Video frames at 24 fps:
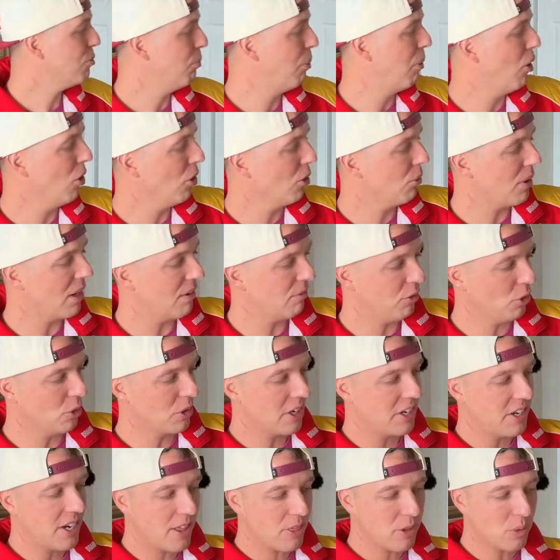Polo Ralph
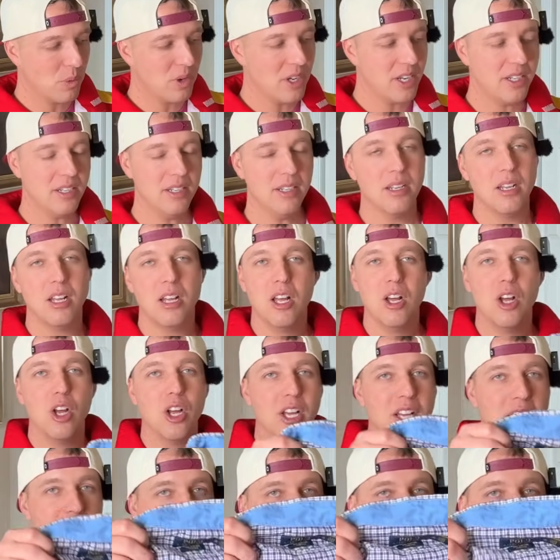Lauren, another one.
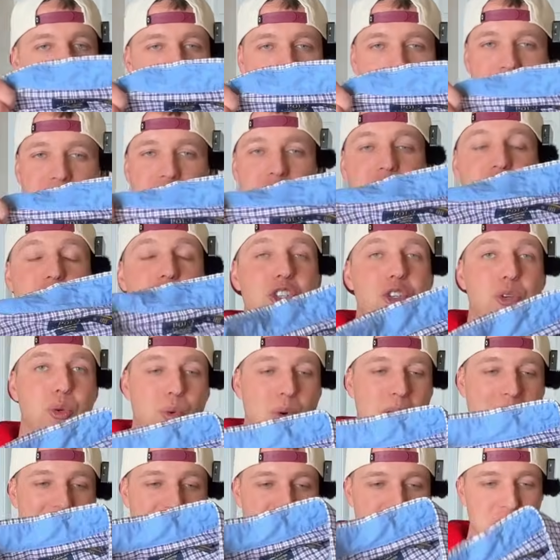Cotton
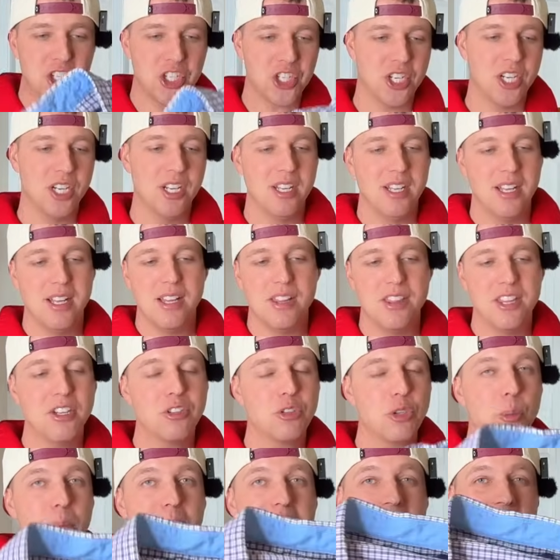stretch.
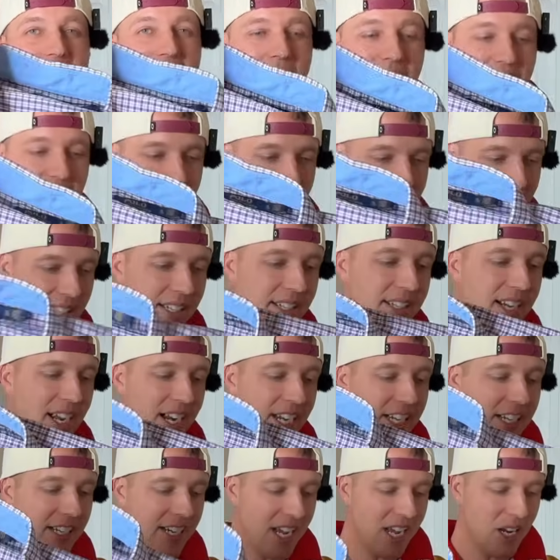This will be an
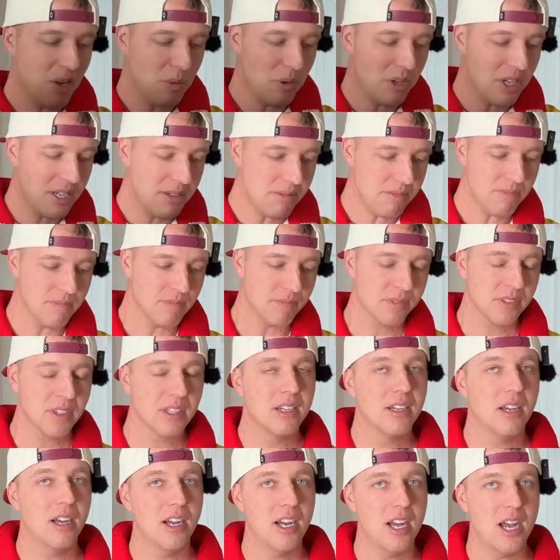$18.99 one.
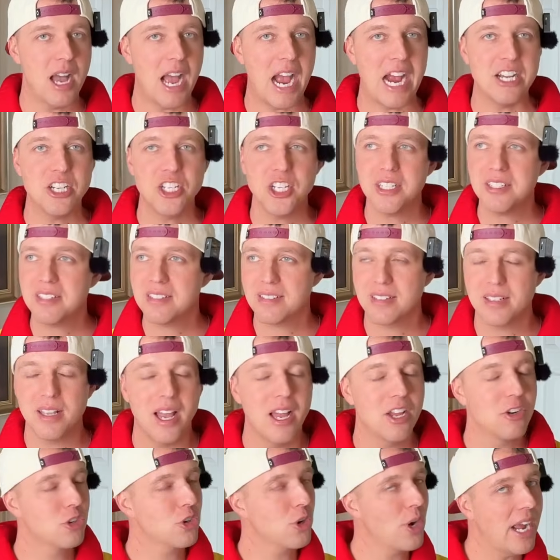I just
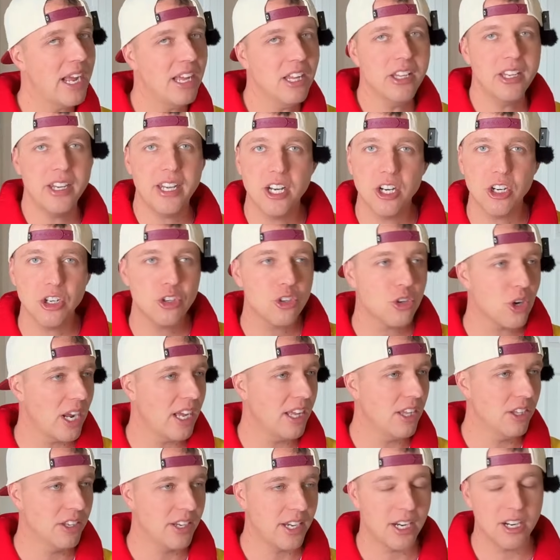trial and
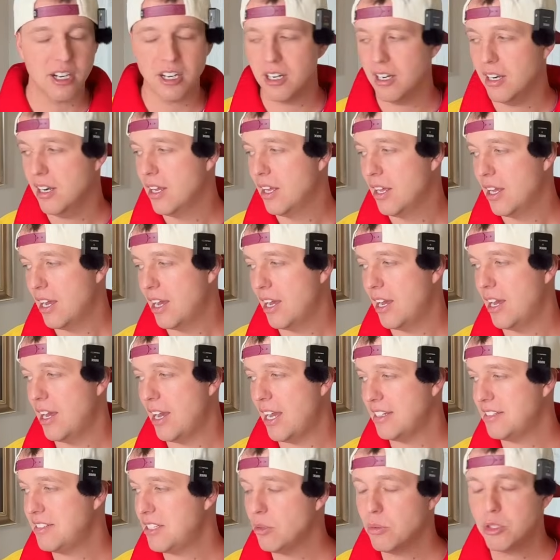error.
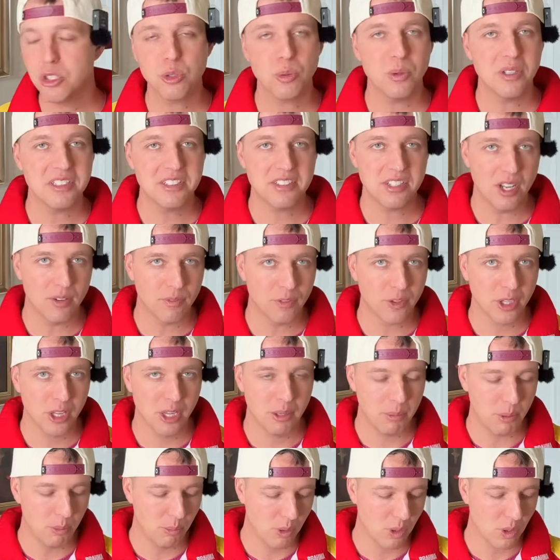I see which ones sell for a
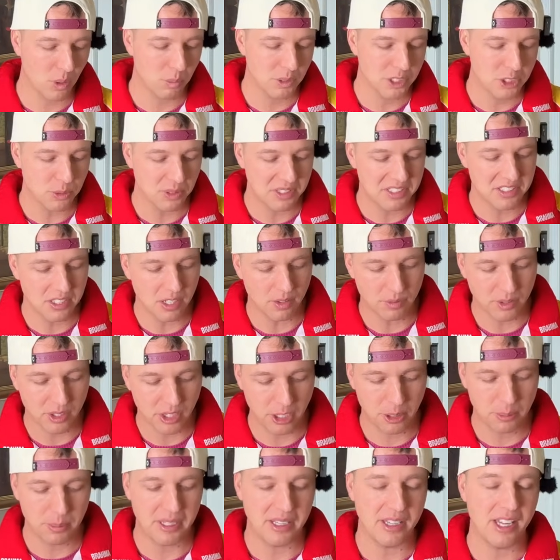little bit more, which ones sell for a
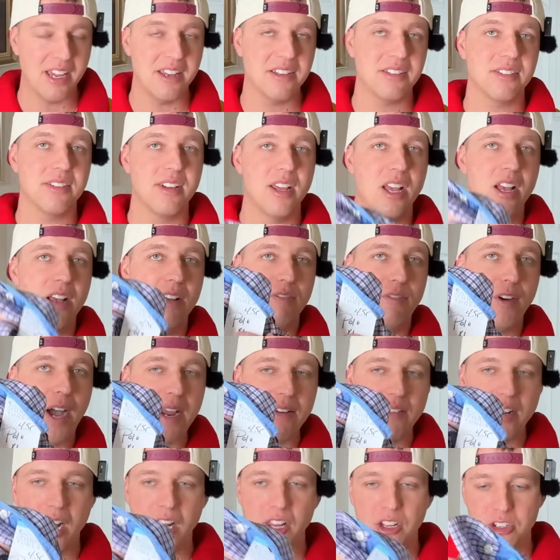little bit less.
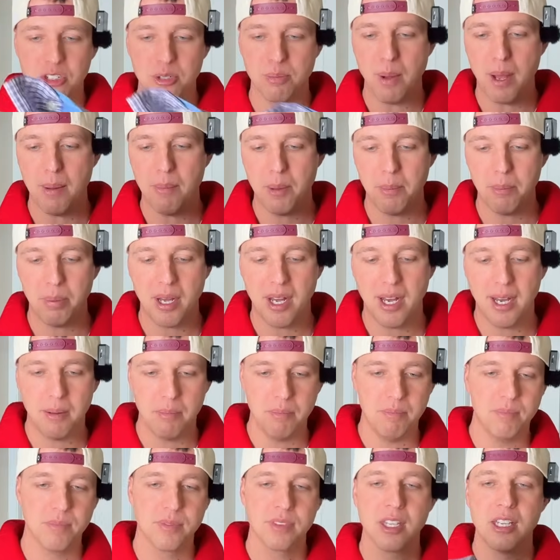$5, mom and
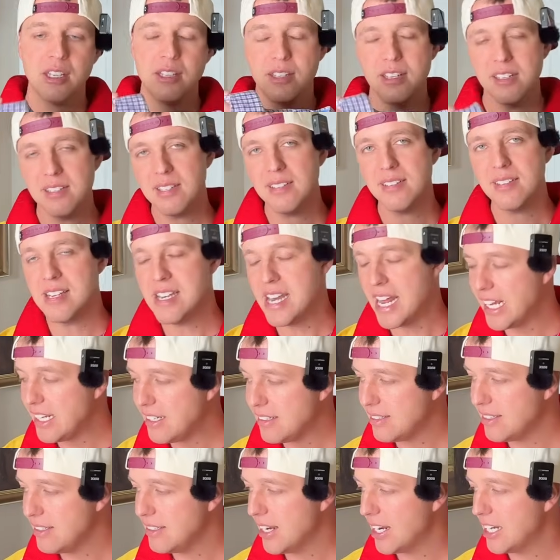pop. This is an
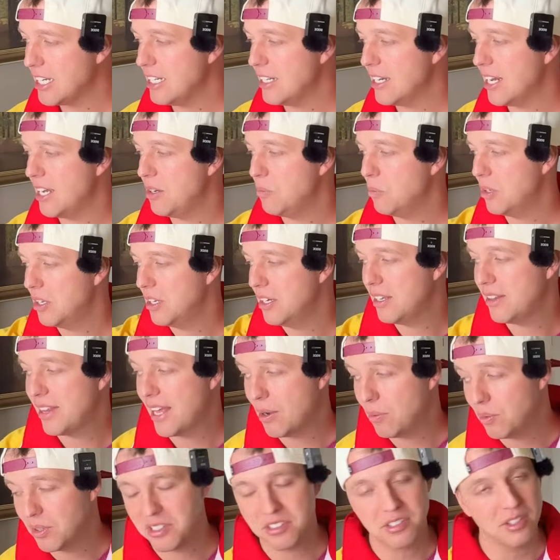$18.99 one.
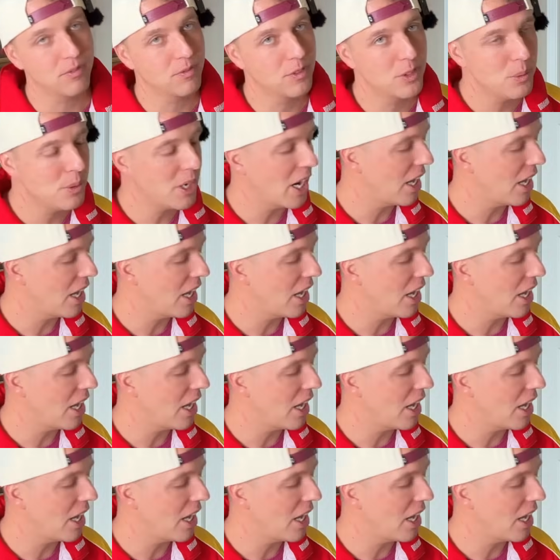That one's a few